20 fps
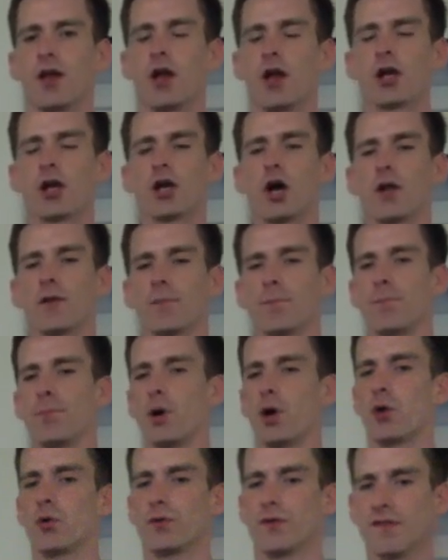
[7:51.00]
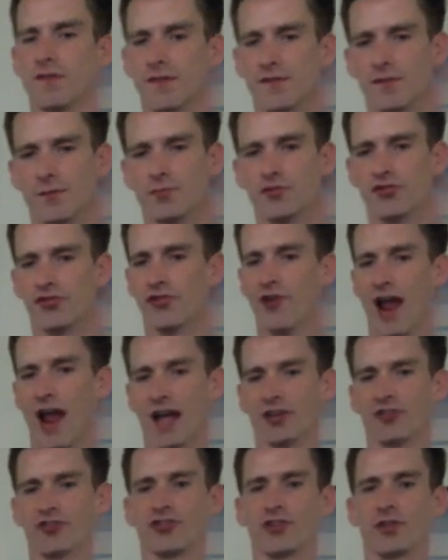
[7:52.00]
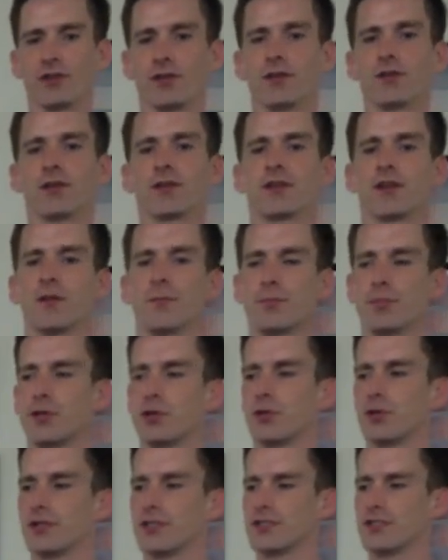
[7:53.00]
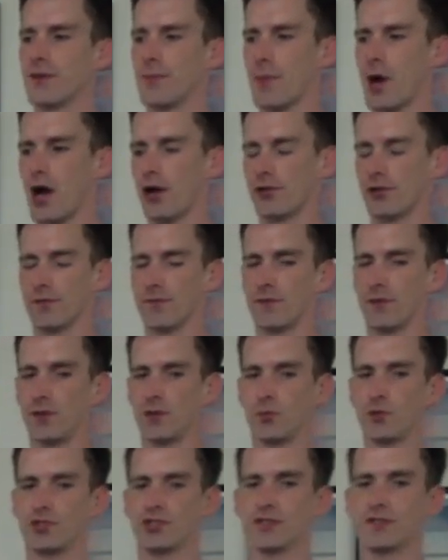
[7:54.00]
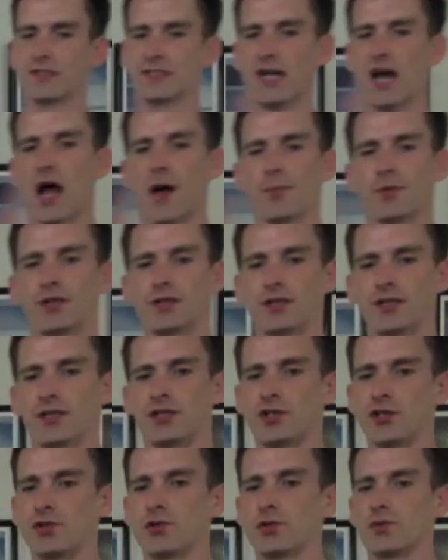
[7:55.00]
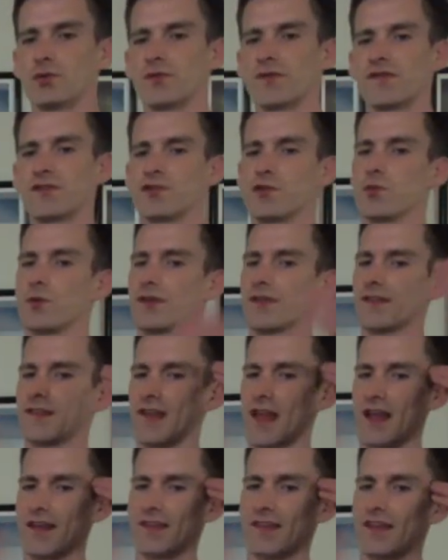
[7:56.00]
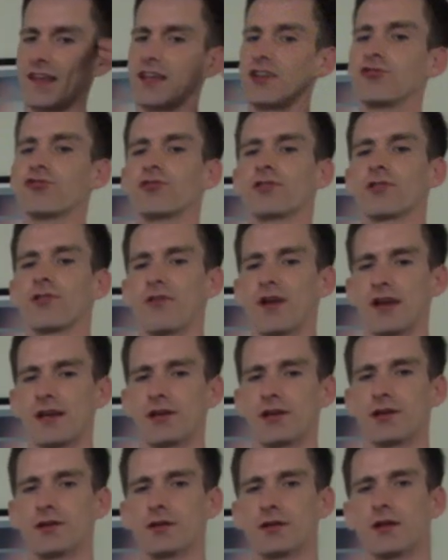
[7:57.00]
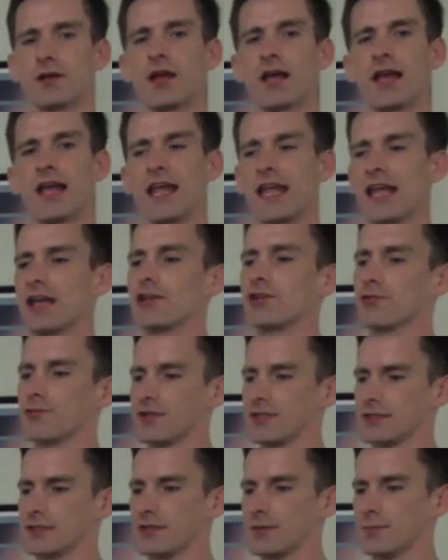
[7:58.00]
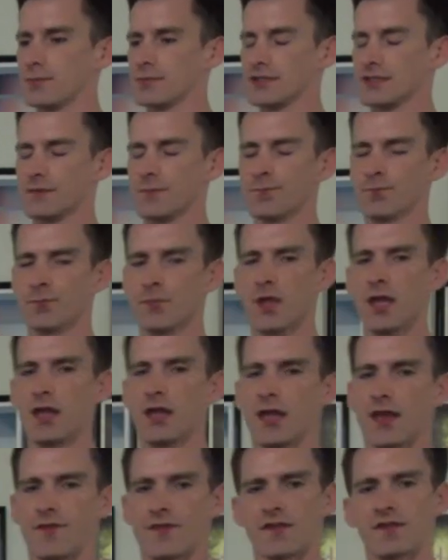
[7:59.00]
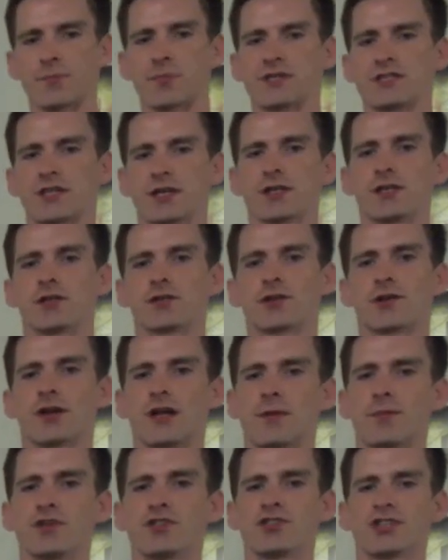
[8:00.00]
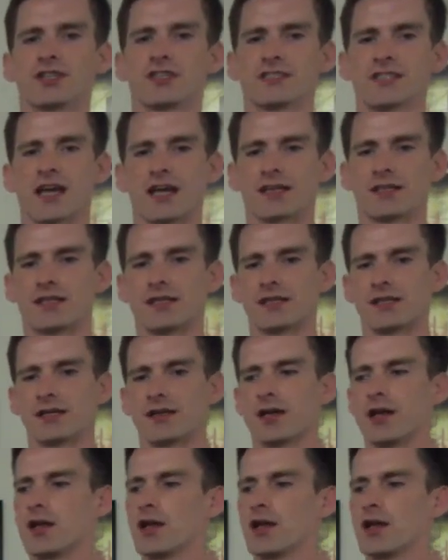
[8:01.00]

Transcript: called bone subtraction computed tomography, which is commonly used to assess intracranial aneurysms. And this particular imaging technique